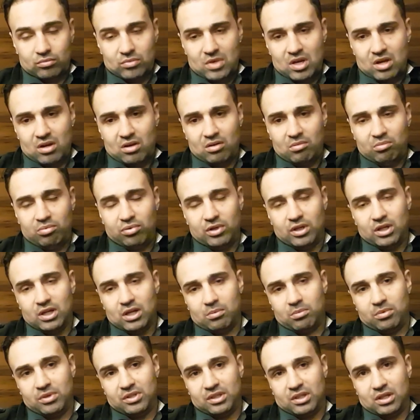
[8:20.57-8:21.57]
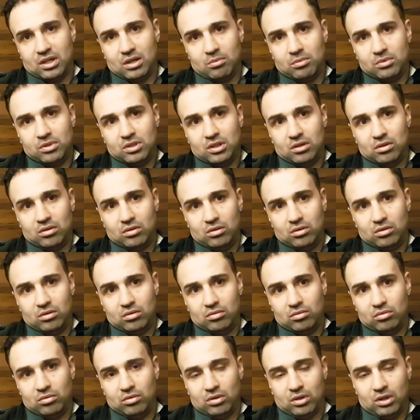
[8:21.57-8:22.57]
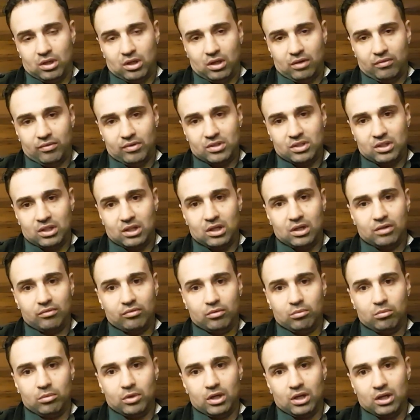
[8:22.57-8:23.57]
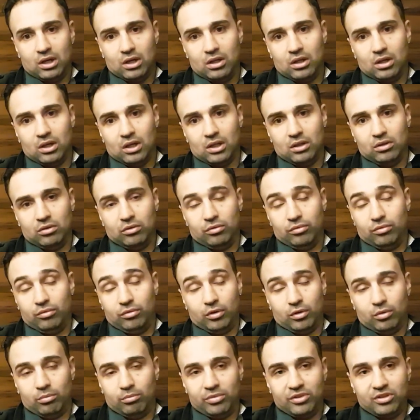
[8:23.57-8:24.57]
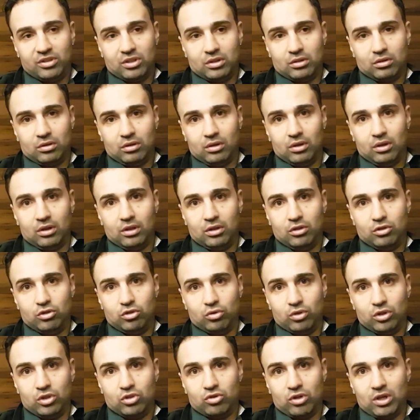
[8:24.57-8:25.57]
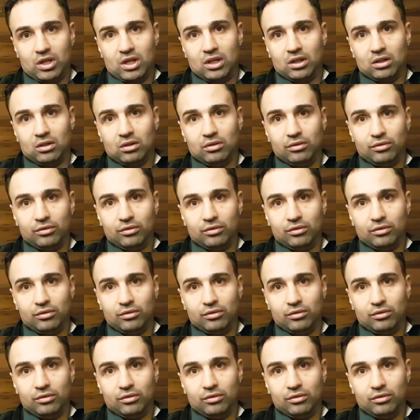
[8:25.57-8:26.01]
No, I'm pretty happy as a commentator. You know, I never say never, but I don't particularly enjoy training.